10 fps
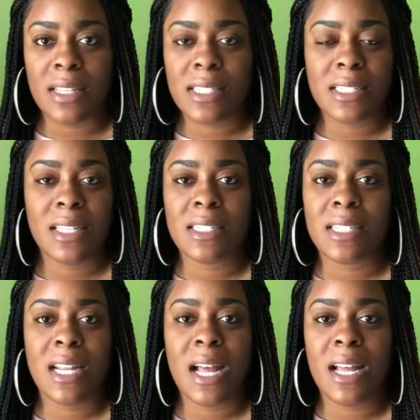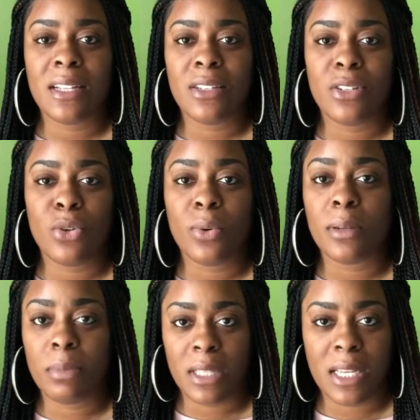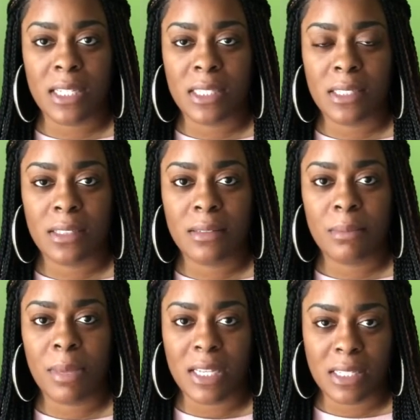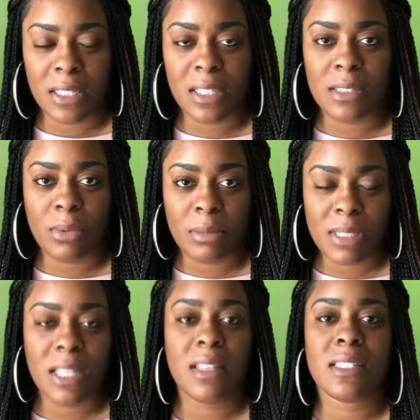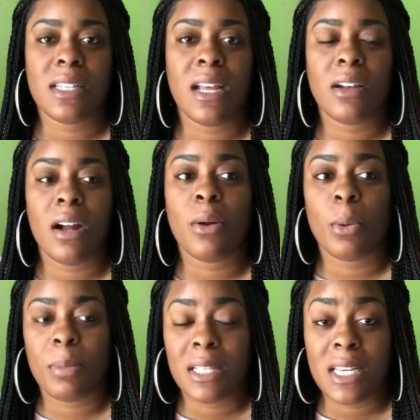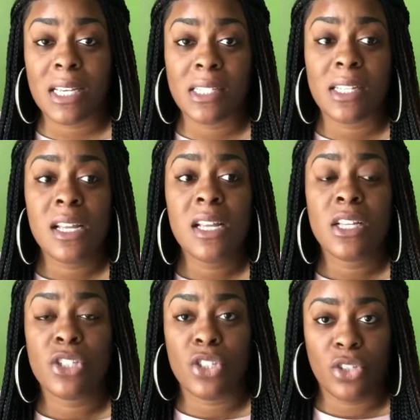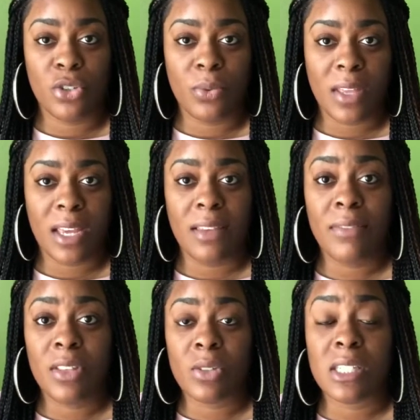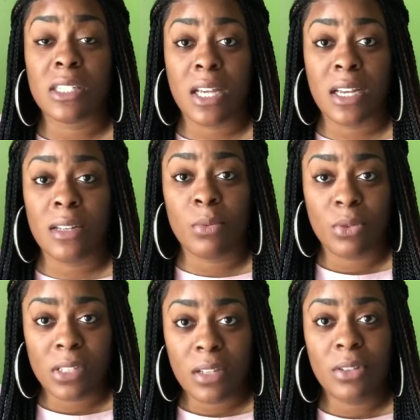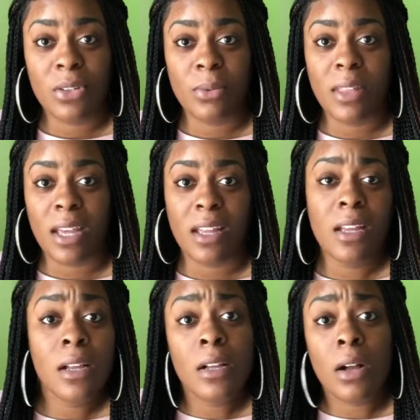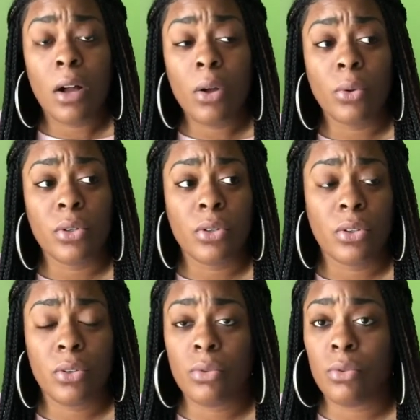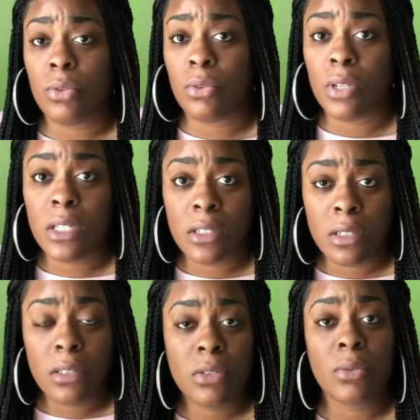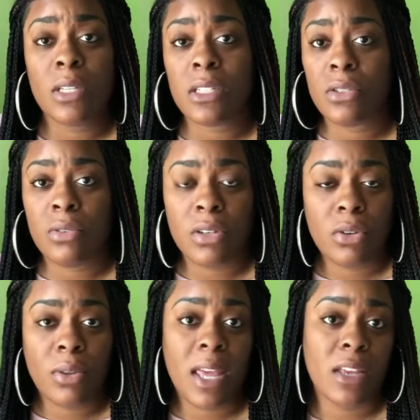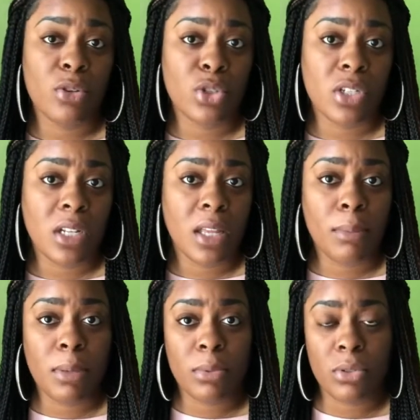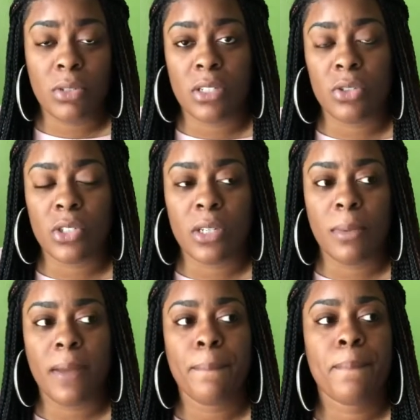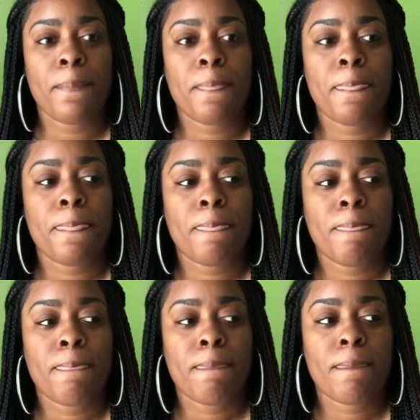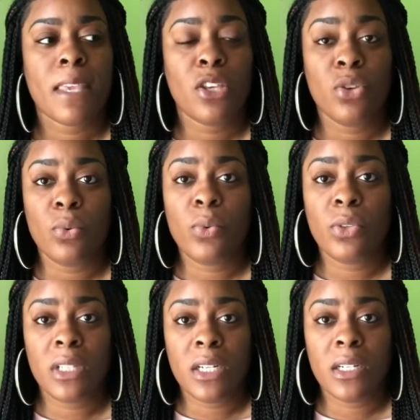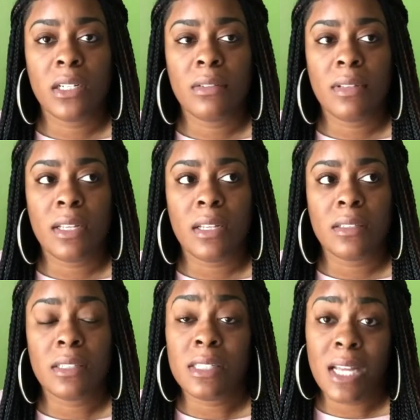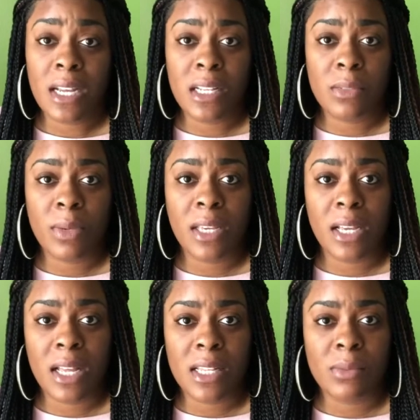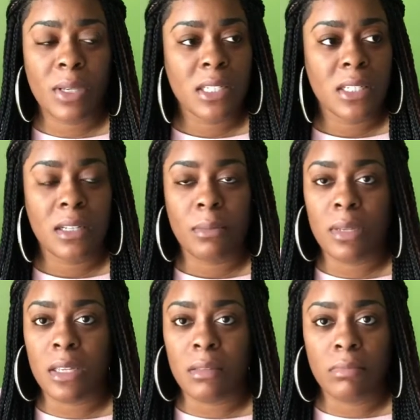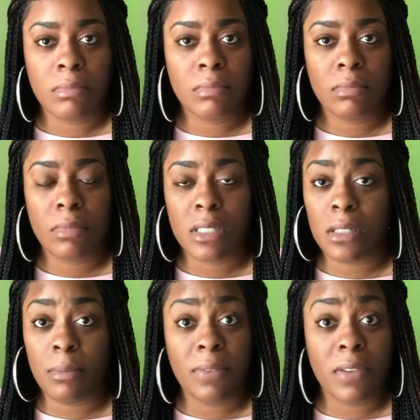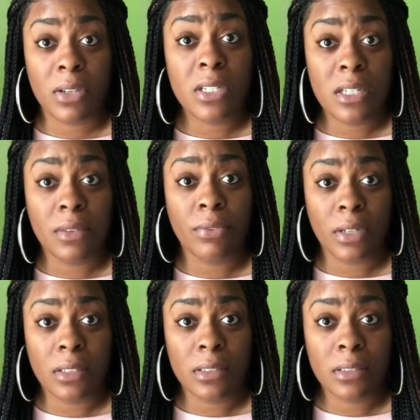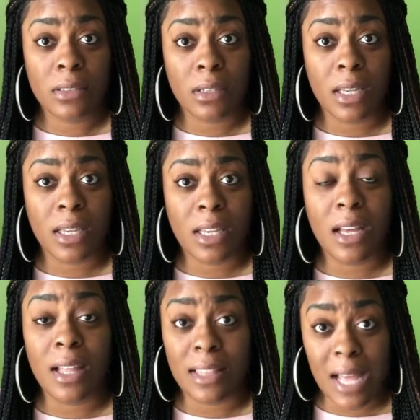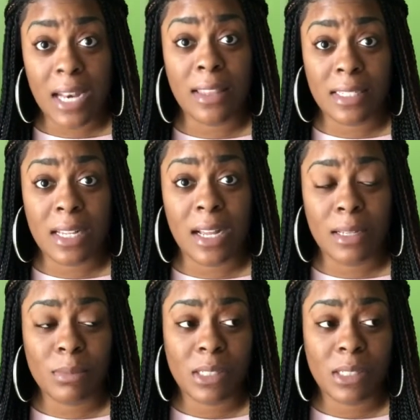That's not your place, basically, is what I'm saying. That's not our place to do that. Even though society will tell you that, oh, you need to do this, you need to do that, you shouldn't let people do this, you shouldn't let... You will learn that society's way and God's way is going to be very different, okay, a lot of the time.